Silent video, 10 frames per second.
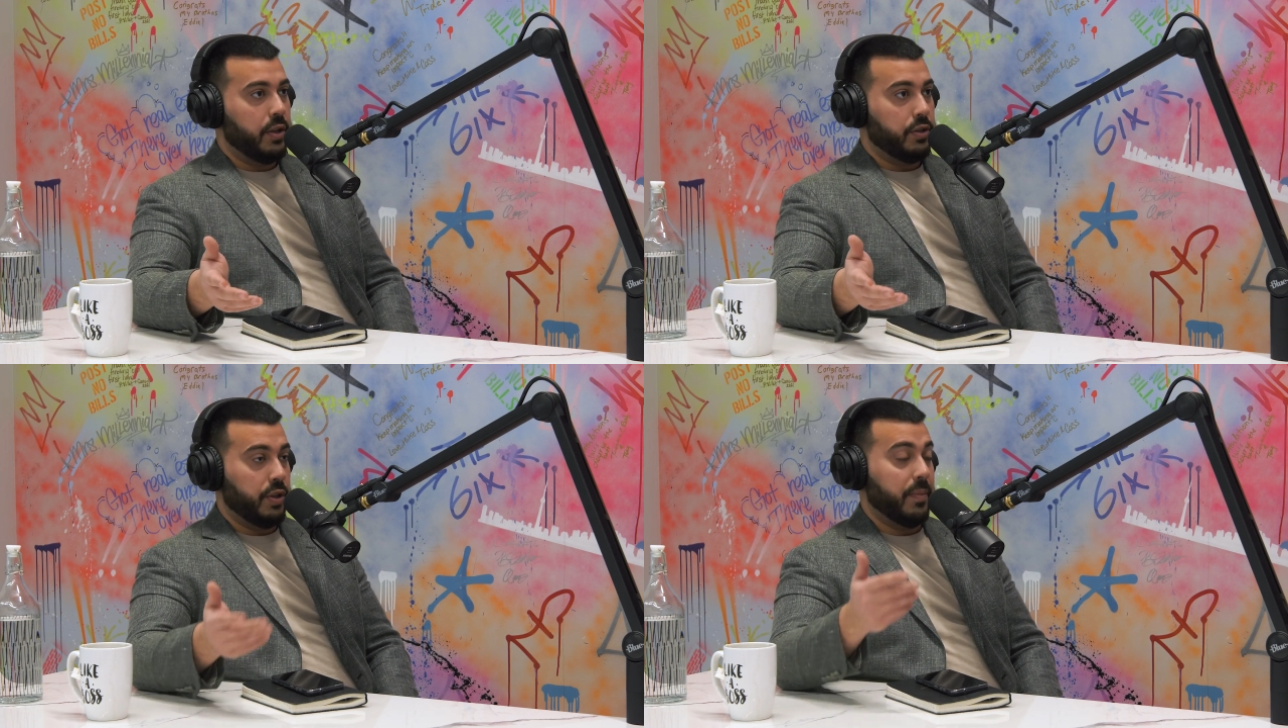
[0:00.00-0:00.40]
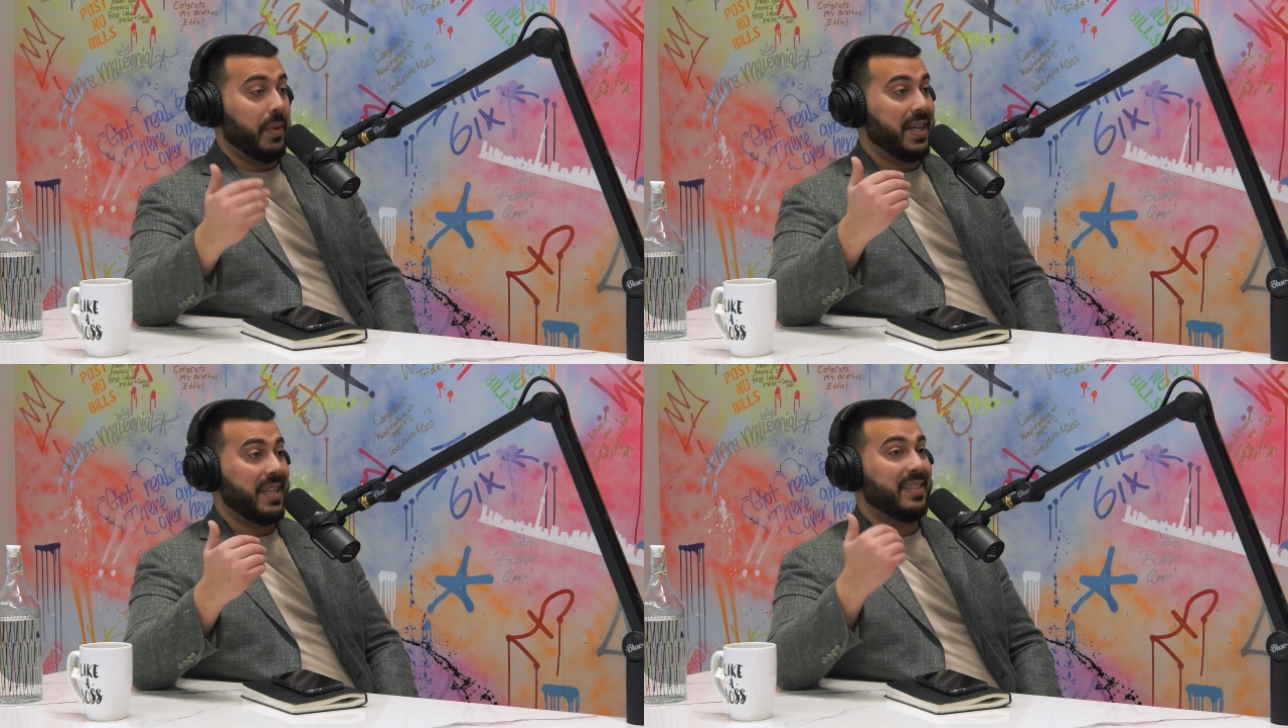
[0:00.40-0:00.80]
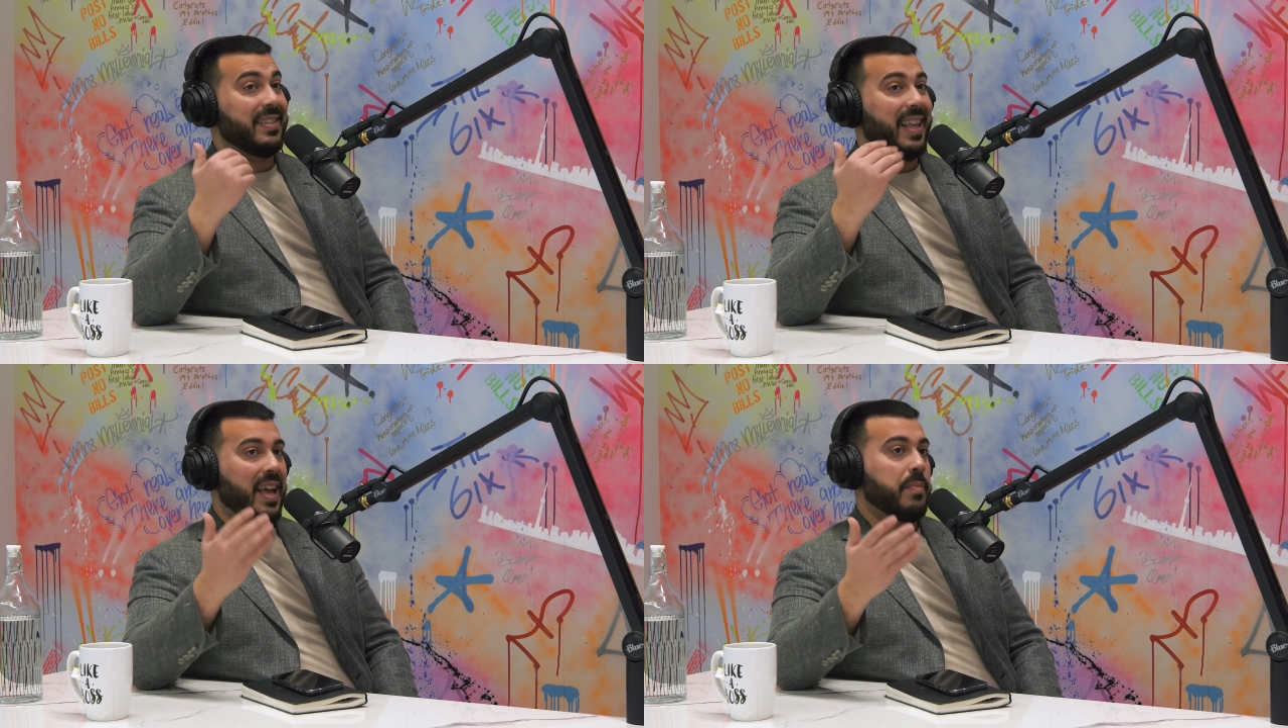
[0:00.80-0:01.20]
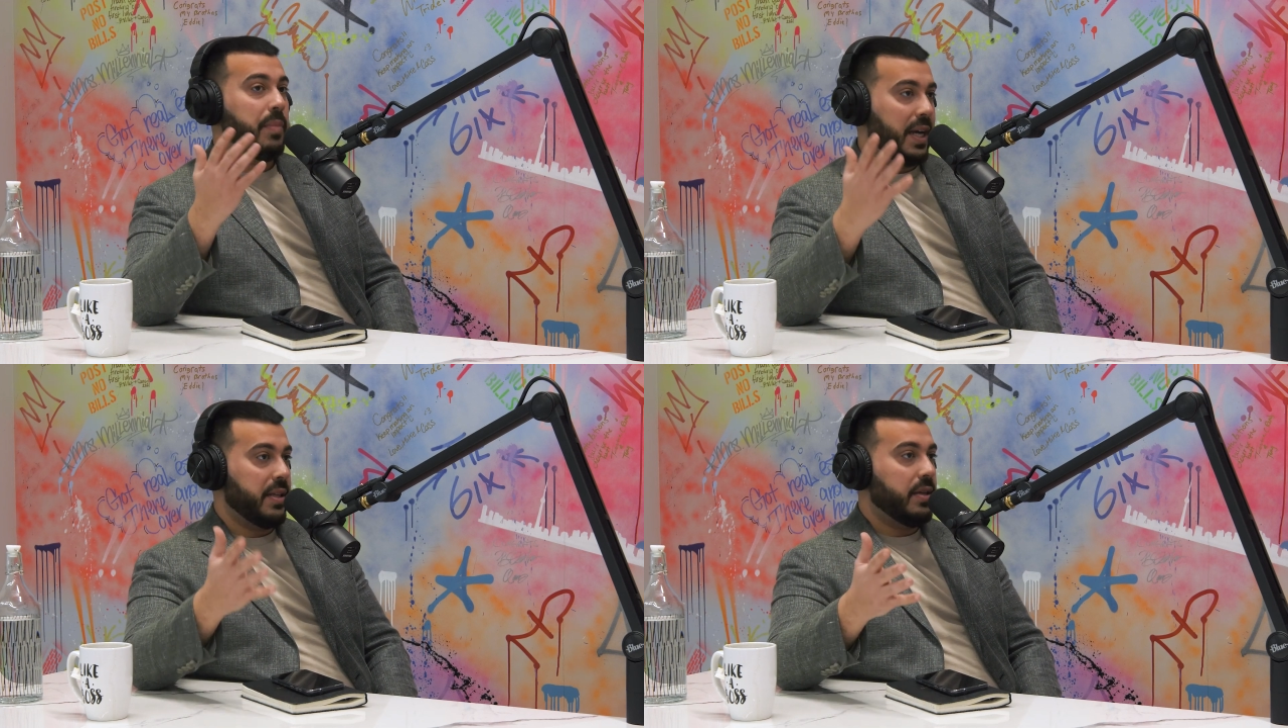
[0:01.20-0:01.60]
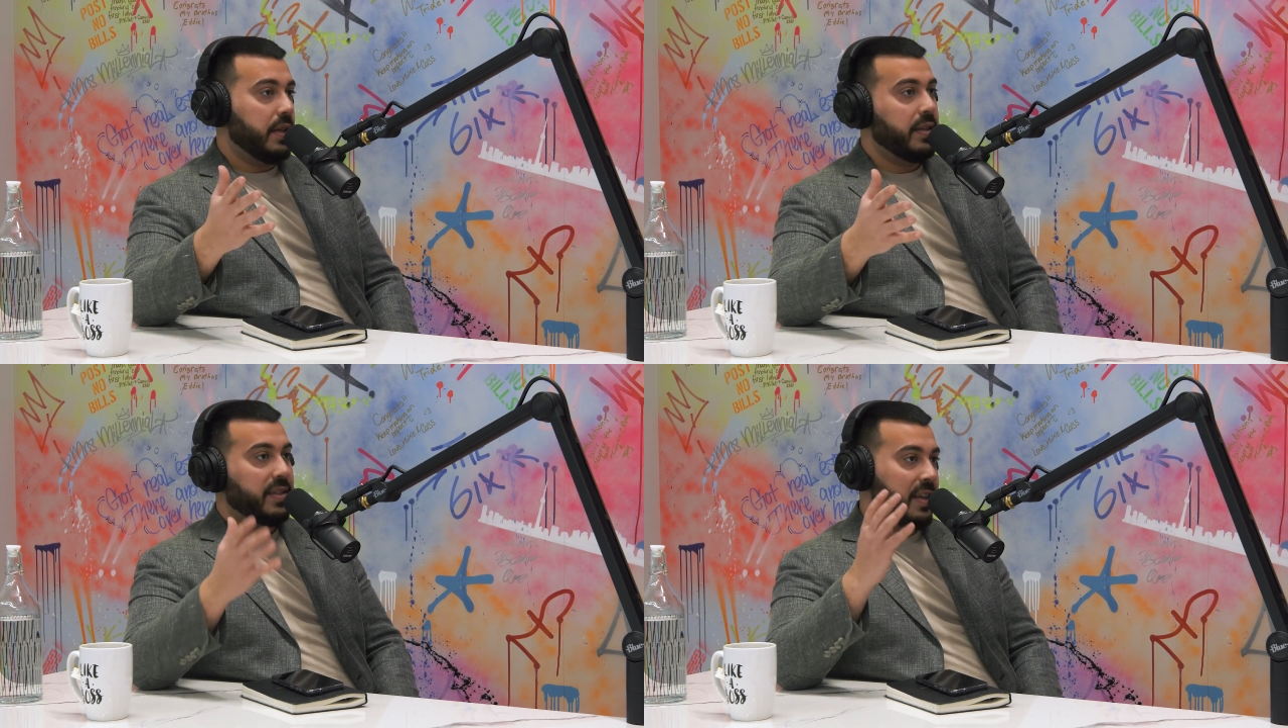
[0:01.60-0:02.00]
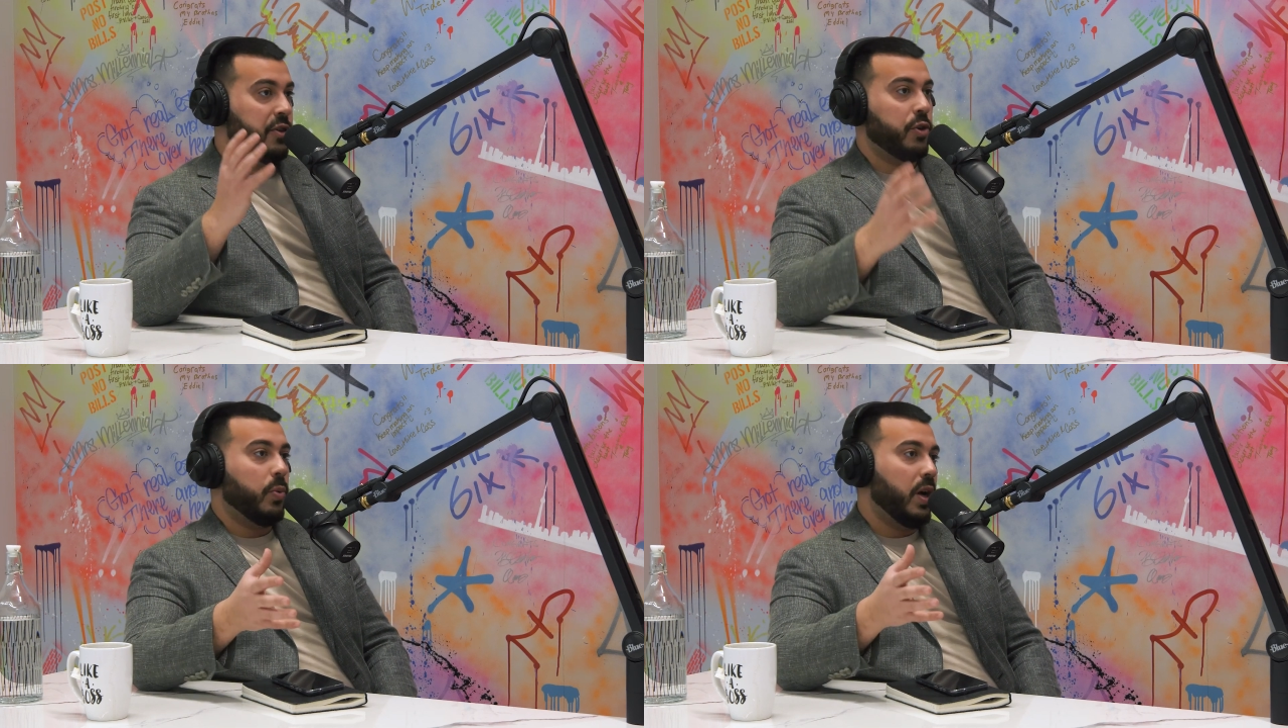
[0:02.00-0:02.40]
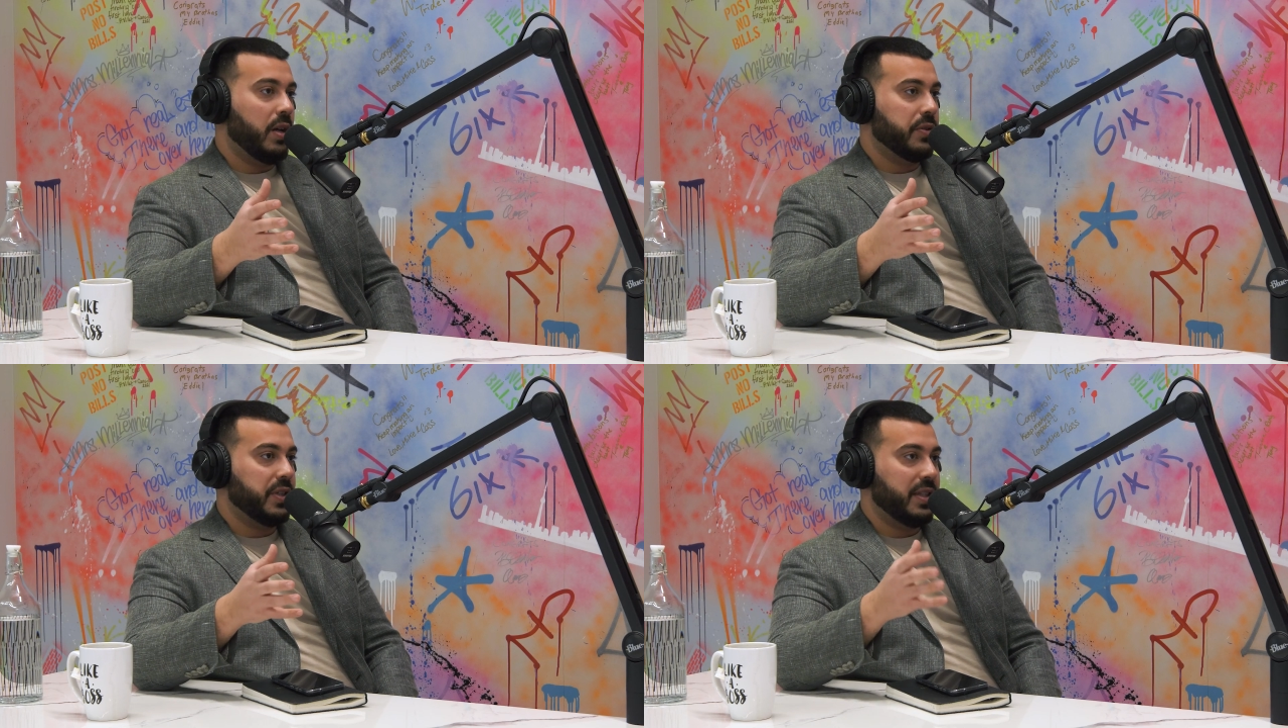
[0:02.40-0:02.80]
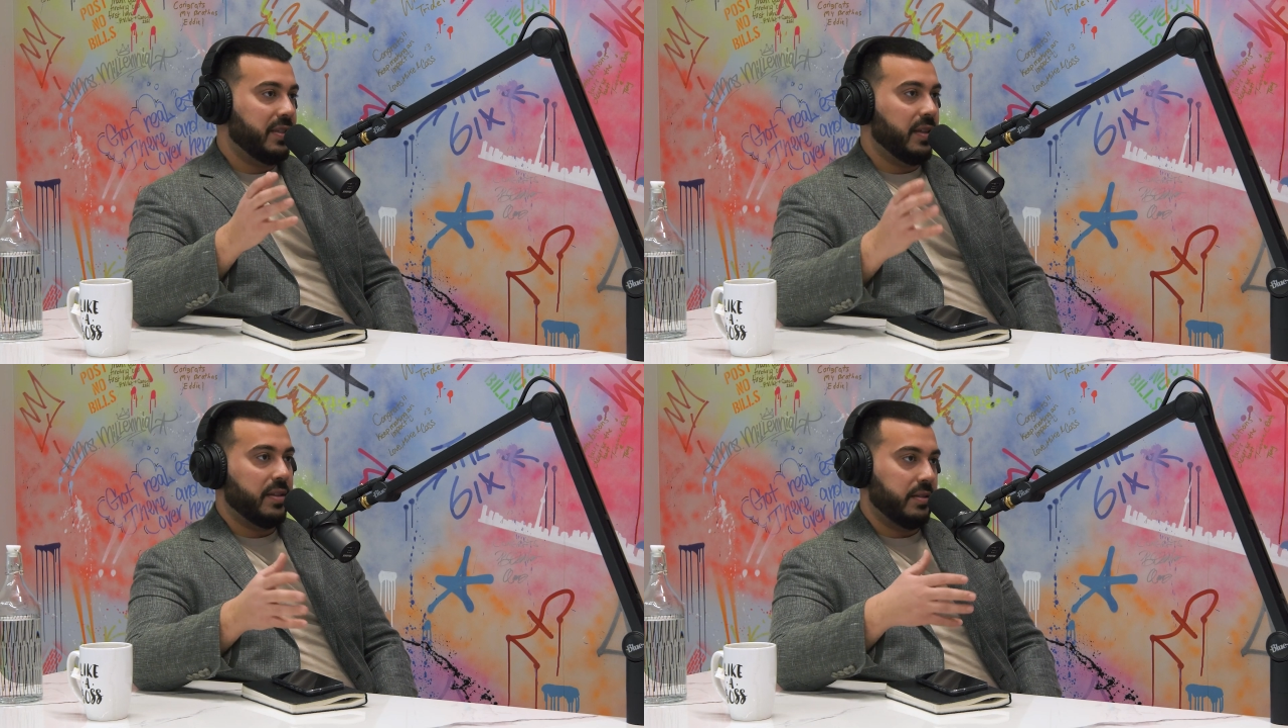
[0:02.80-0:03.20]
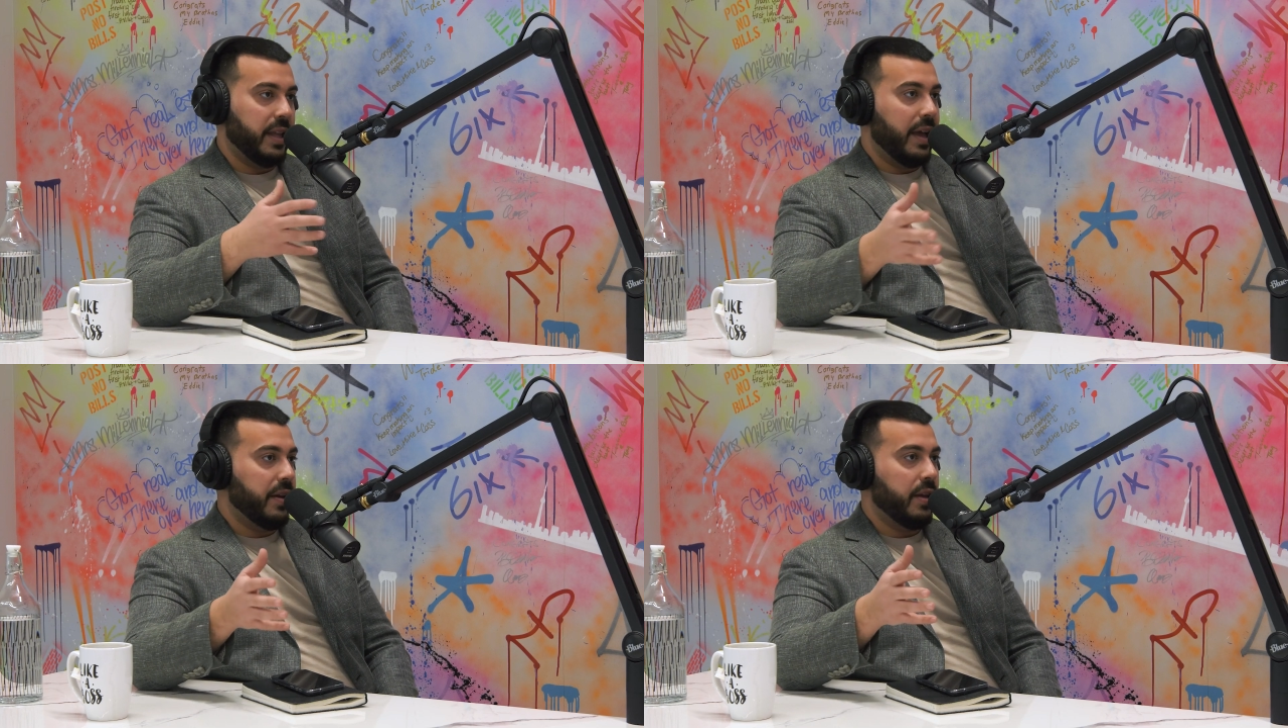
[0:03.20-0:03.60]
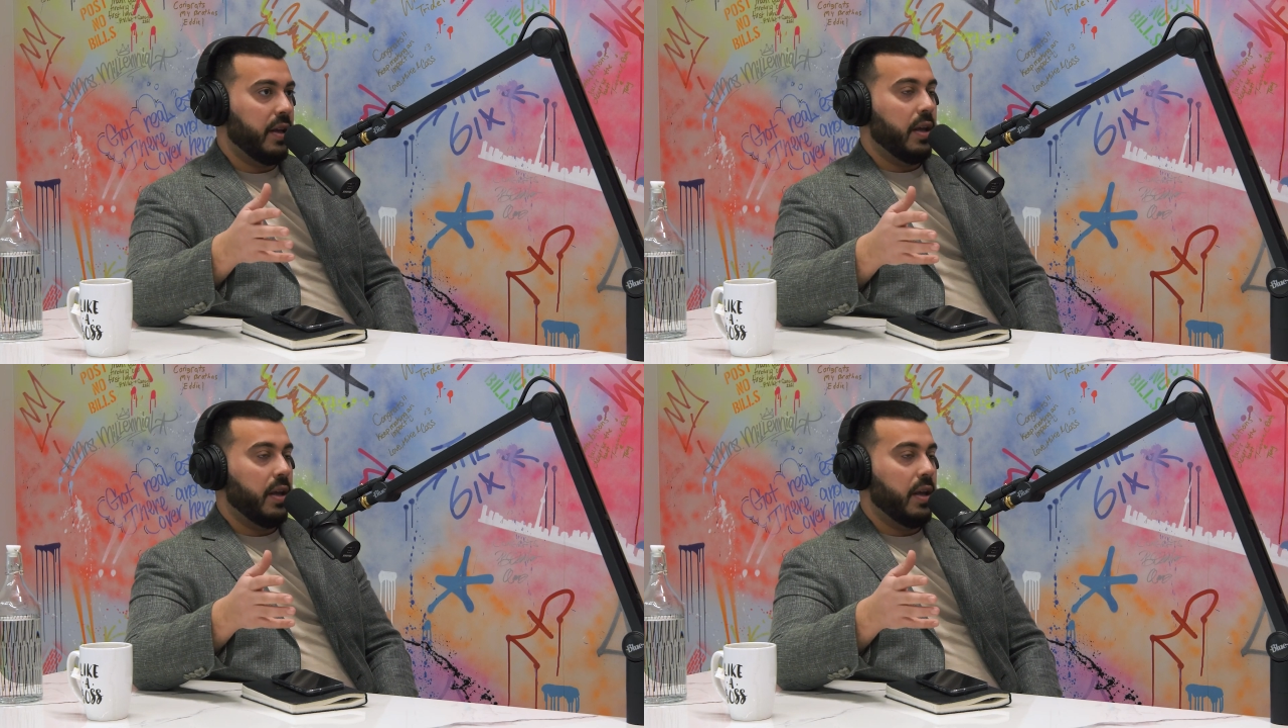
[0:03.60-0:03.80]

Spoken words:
So the money's dead money. It's in your walls. It's dead.